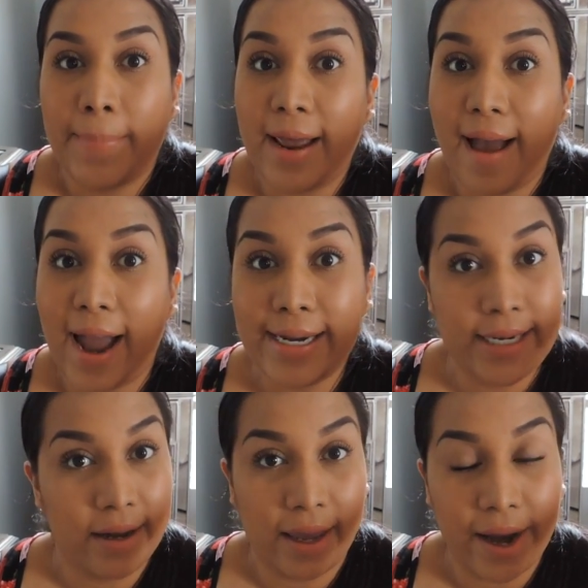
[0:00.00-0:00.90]
but I
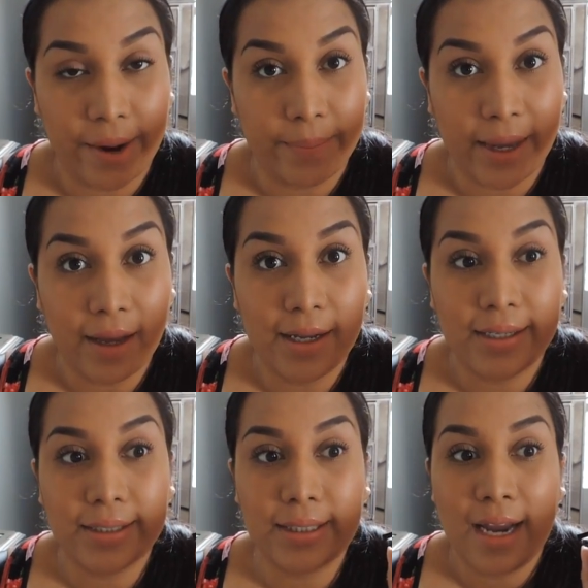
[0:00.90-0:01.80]
didn't care
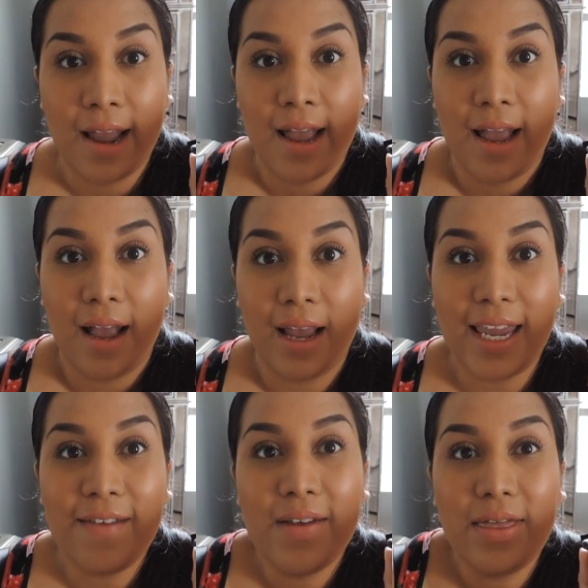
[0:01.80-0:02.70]
because
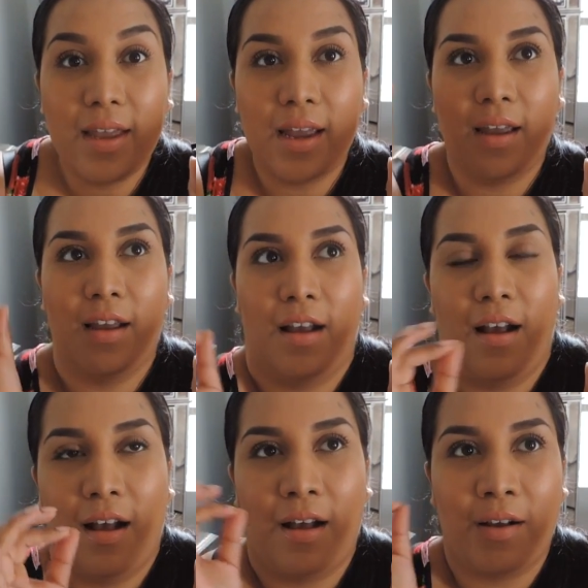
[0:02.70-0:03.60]
even the
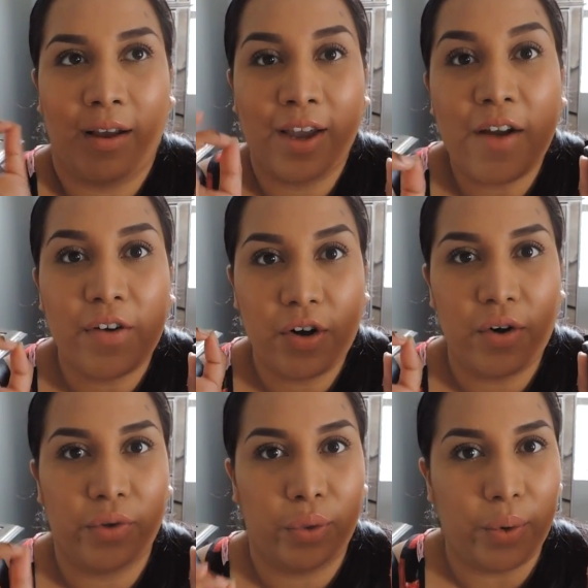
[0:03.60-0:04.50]

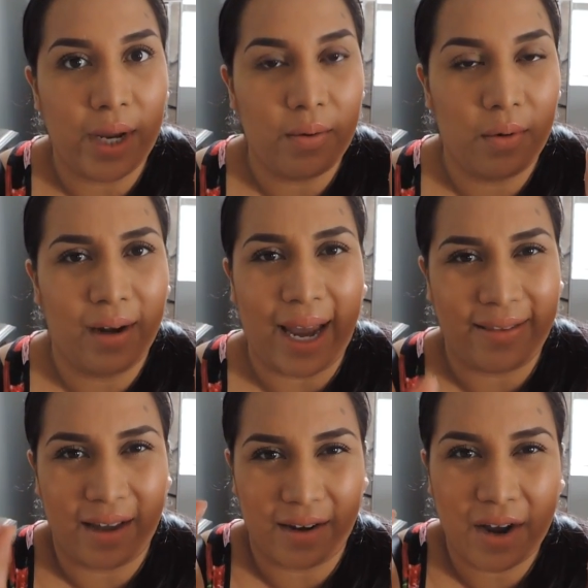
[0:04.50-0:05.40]
CoverGirl 3 and
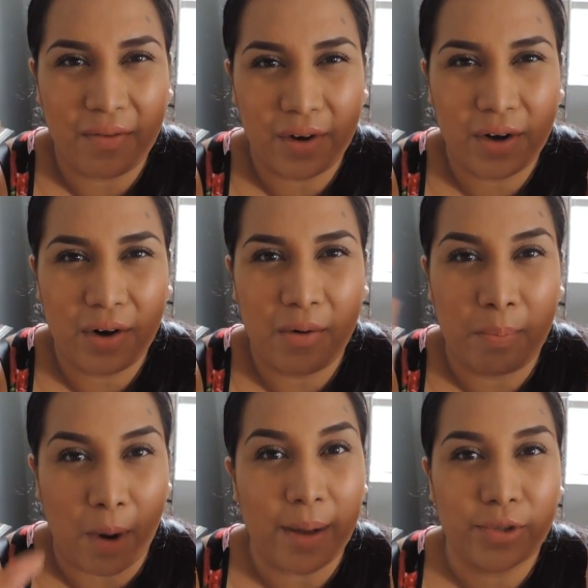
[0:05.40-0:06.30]
like the
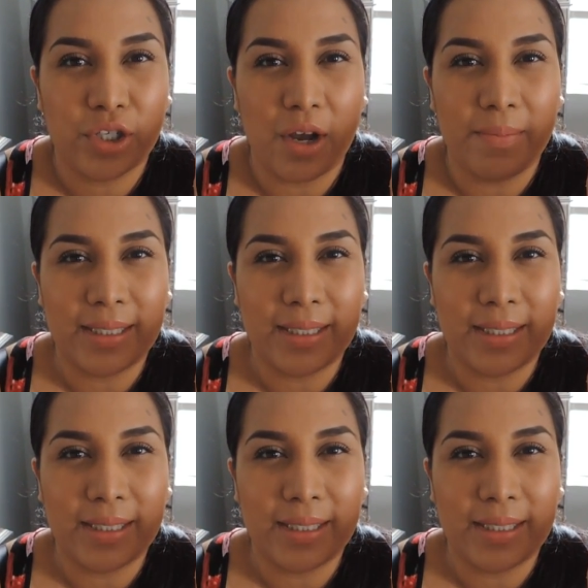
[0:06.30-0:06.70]
CoverGirl Bombshell